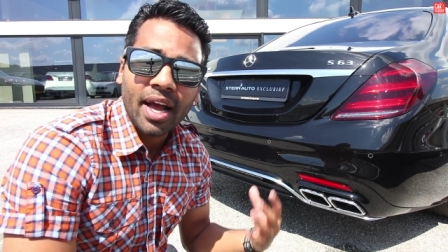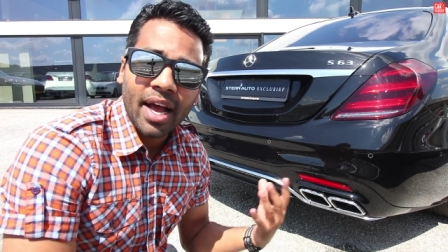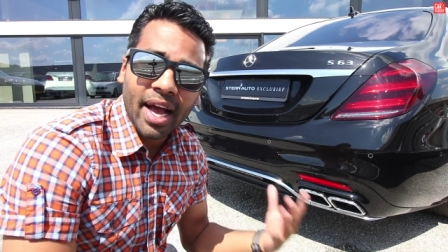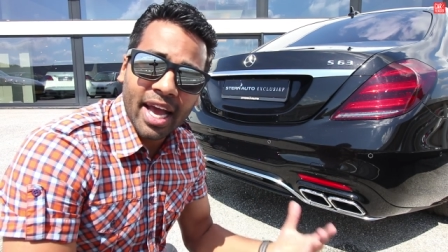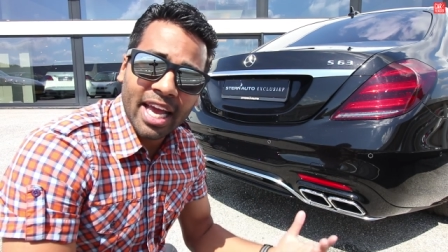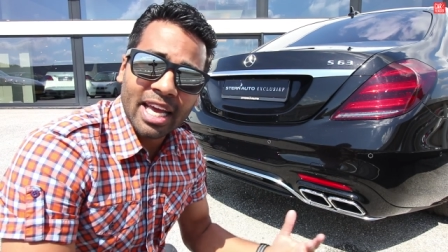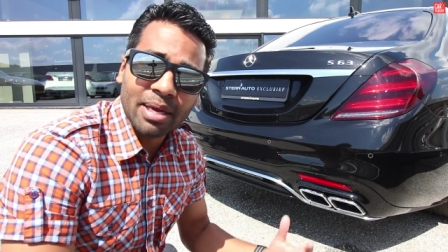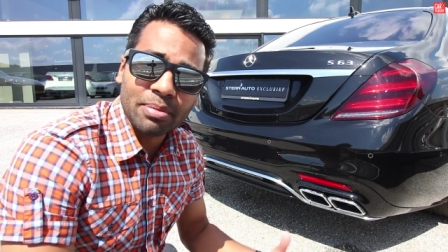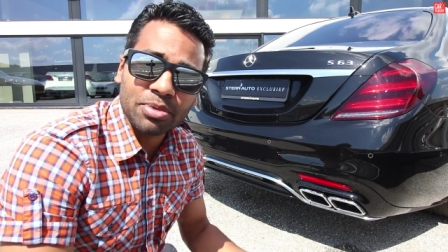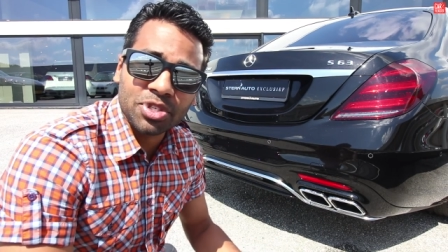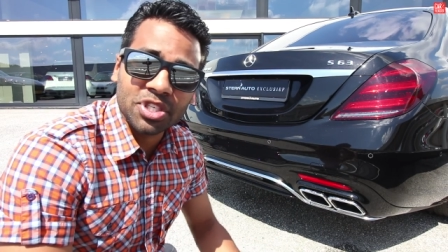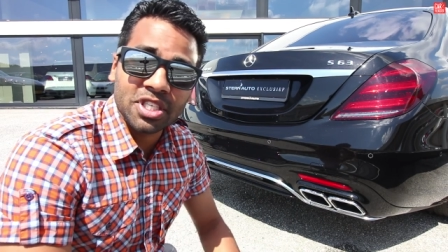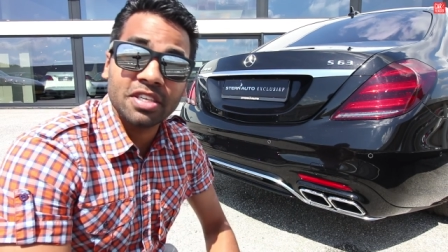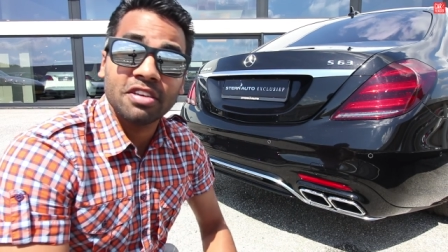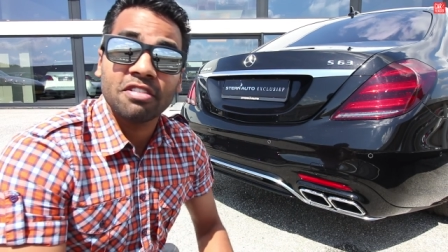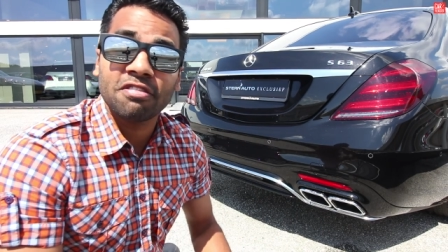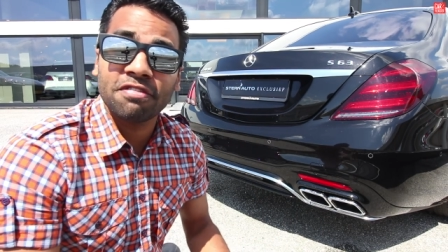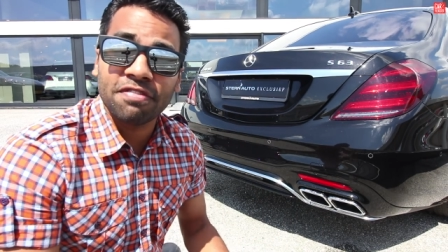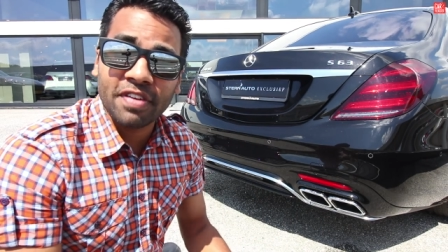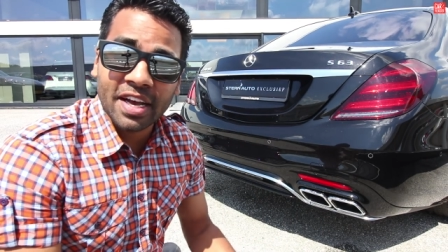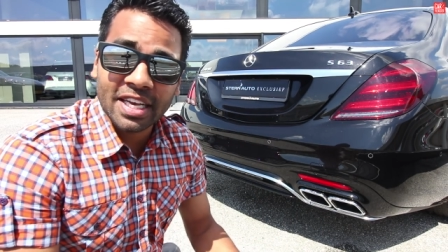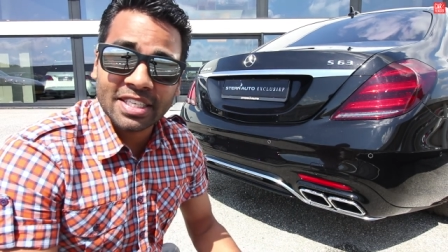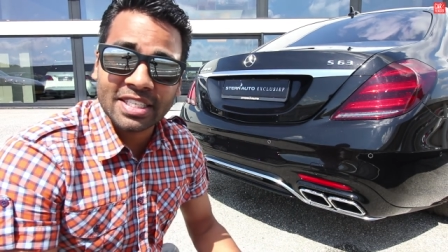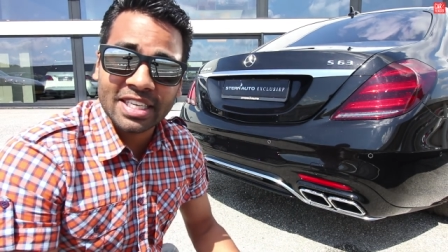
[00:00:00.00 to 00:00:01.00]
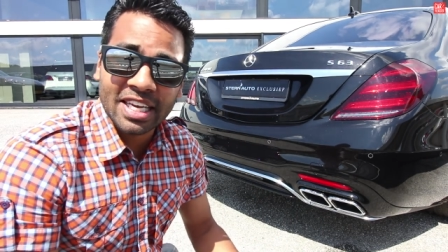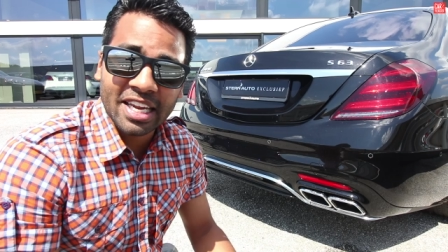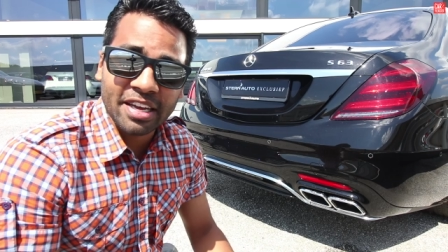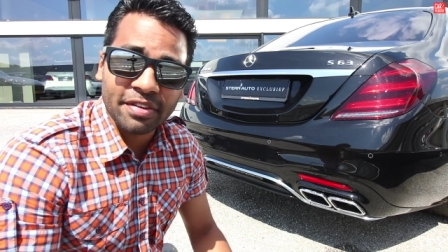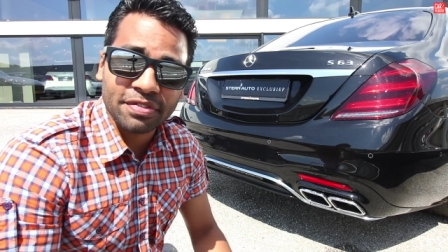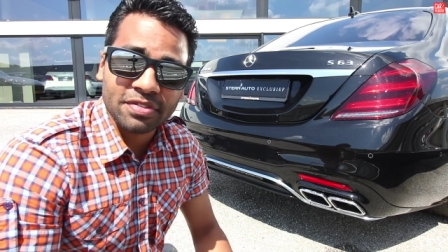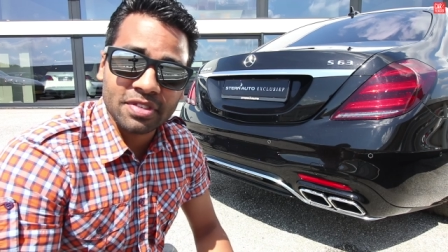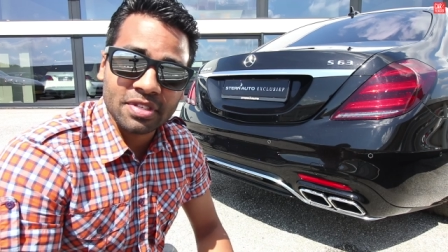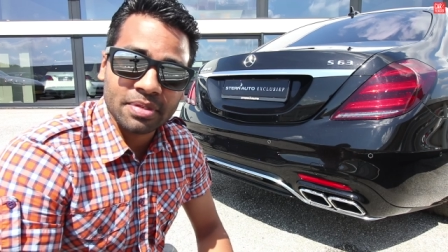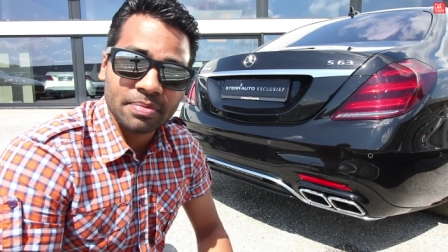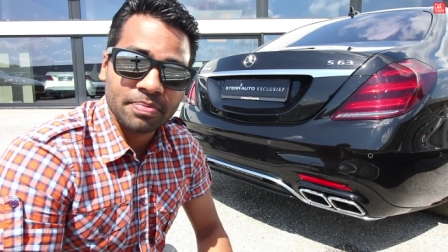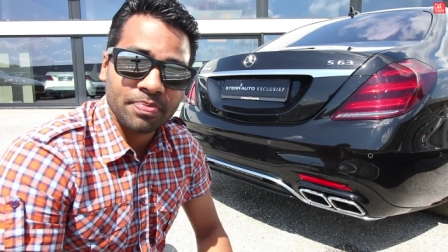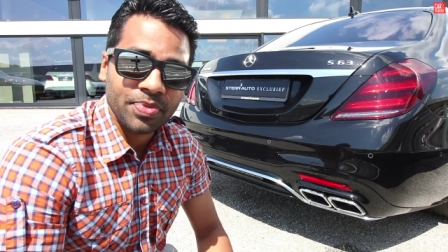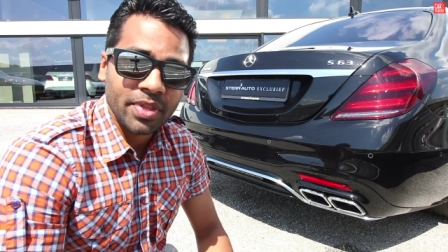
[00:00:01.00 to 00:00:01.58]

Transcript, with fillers: A M G facelift.